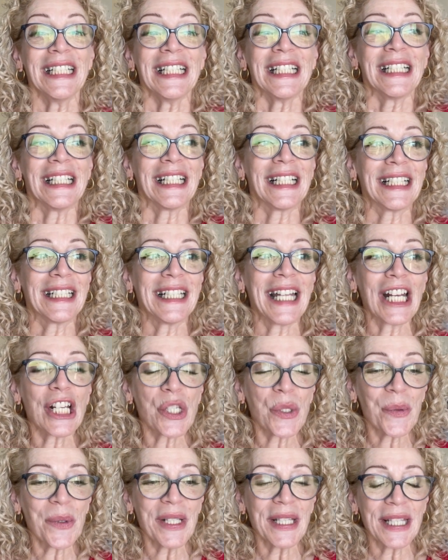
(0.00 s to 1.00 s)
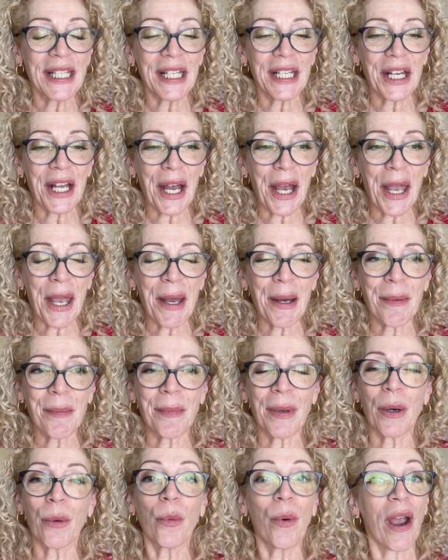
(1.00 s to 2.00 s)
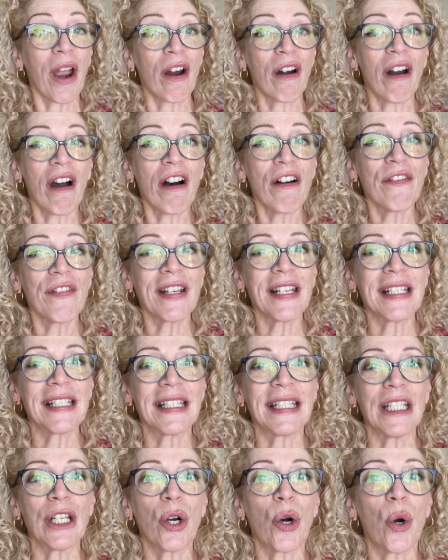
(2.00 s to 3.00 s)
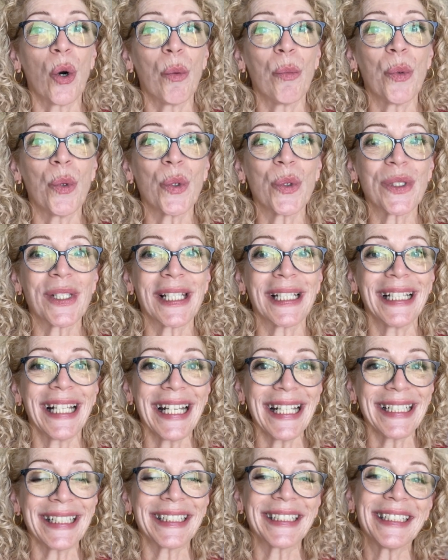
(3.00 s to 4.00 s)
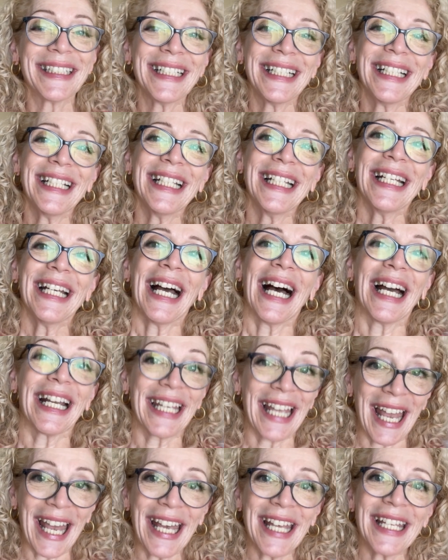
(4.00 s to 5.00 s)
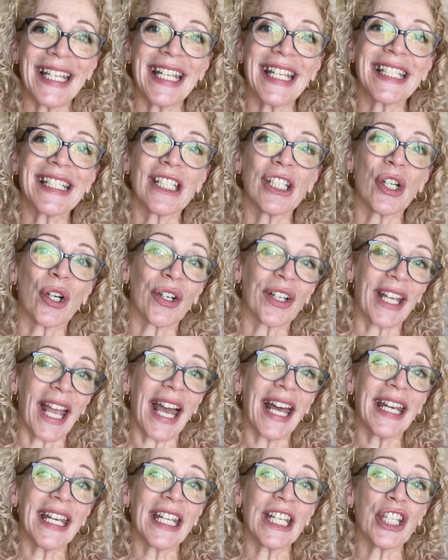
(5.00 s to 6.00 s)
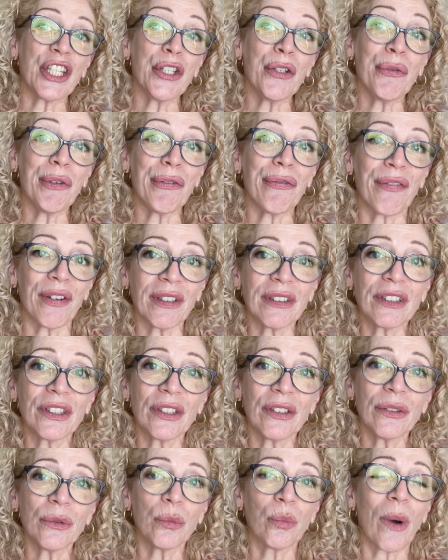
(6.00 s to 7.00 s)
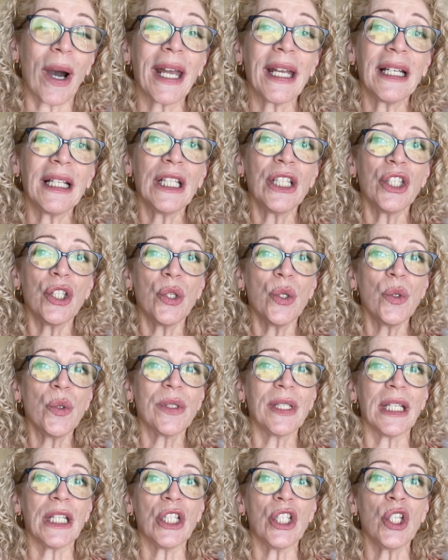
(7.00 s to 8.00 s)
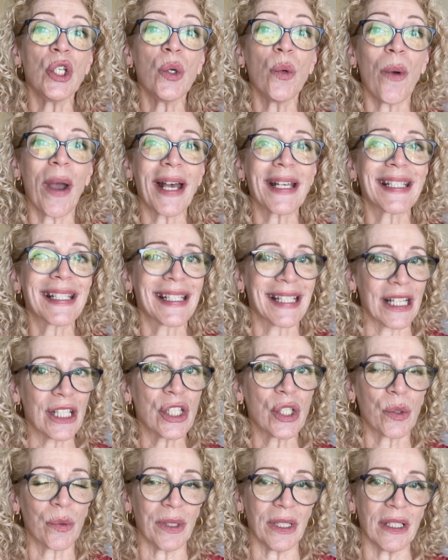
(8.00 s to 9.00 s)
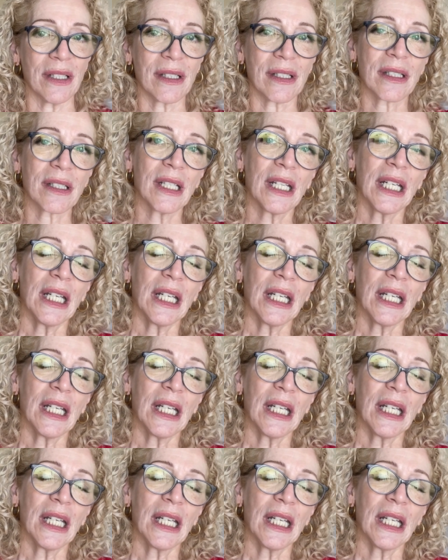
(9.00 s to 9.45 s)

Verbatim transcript: The next one that I am aware of is the homosalate. Again, it's an organic UV filter widely used in US sunscreens.